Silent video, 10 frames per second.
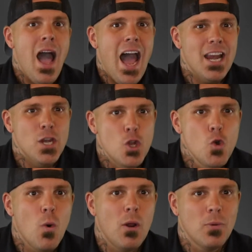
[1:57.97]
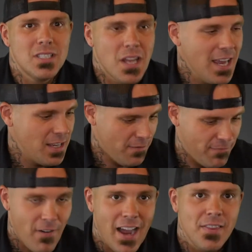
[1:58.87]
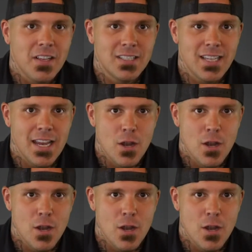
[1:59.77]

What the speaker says: I knew what it was like to finally say